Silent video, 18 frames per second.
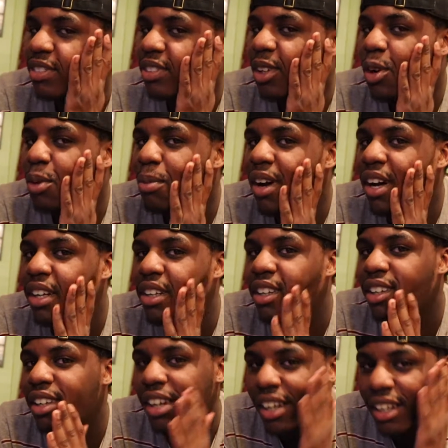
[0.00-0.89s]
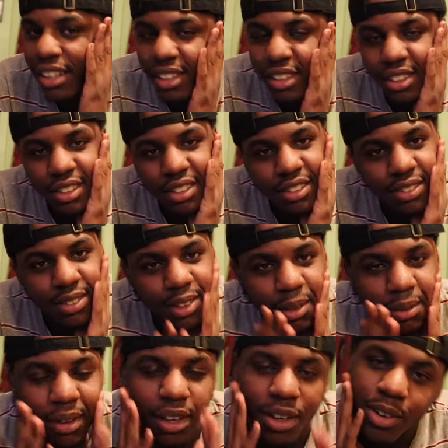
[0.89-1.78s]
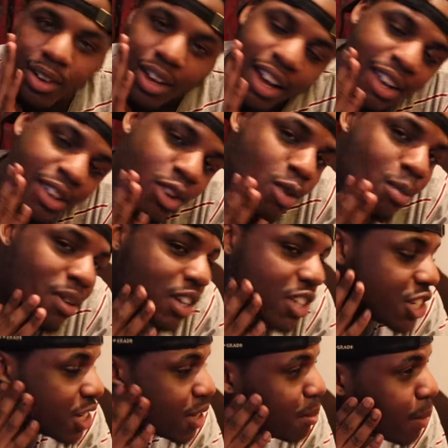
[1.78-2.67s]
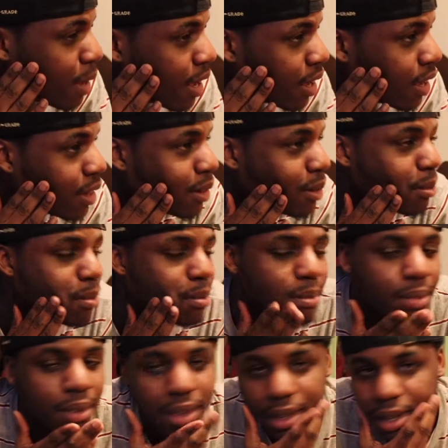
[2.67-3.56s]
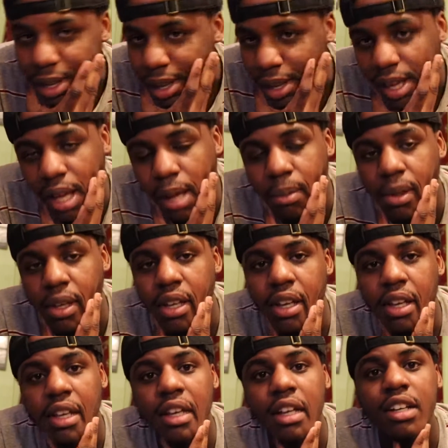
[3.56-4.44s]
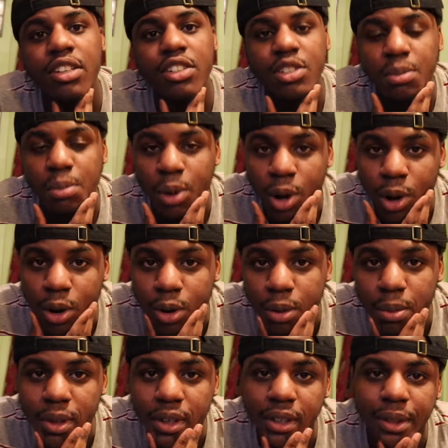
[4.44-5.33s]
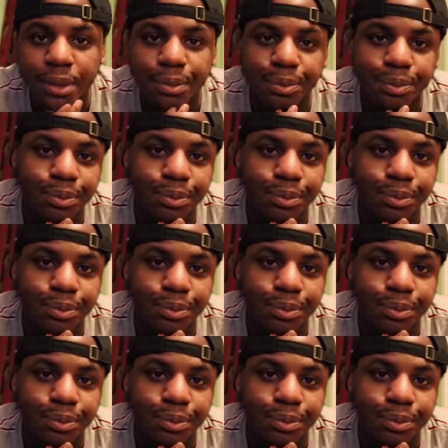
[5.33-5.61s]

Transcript: Don't mind the cut. I mean, I know my shit bad. I'm gonna get a haircut tomorrow, but